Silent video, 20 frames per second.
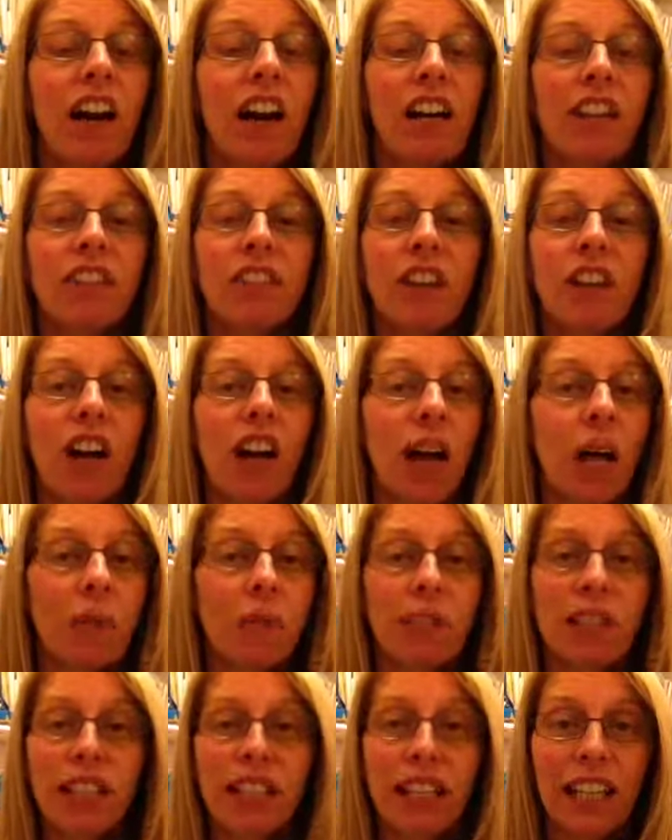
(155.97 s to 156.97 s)
I've got
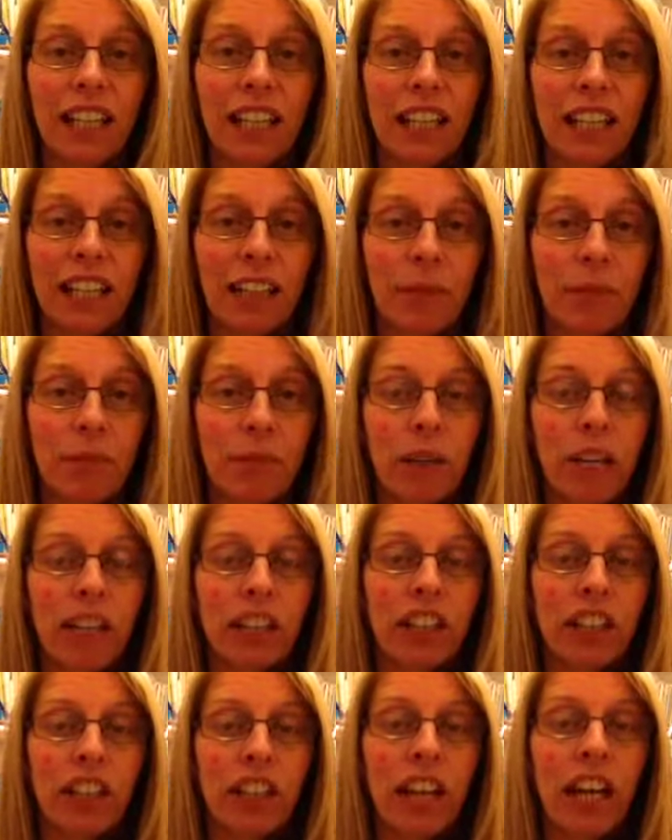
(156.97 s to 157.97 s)
up to date um,
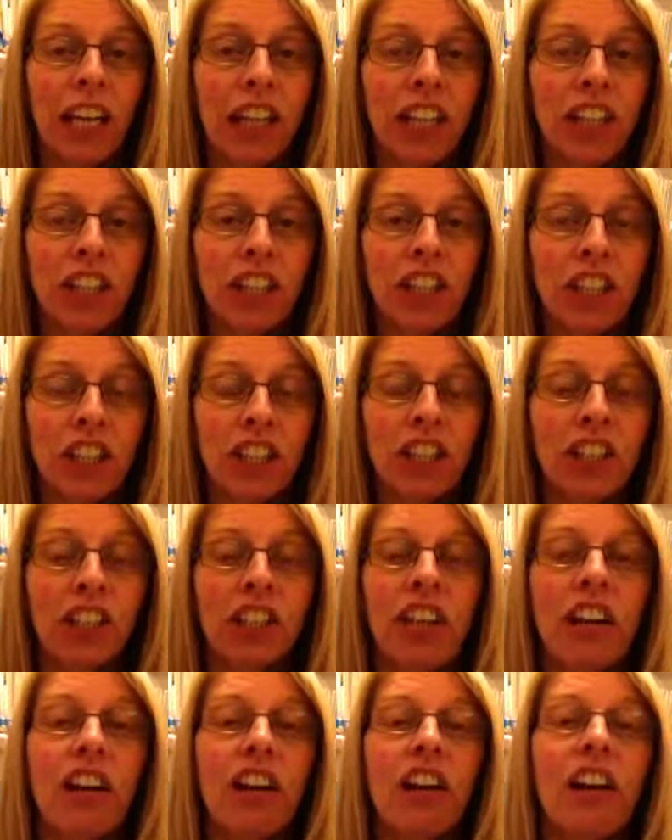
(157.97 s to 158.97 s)
education,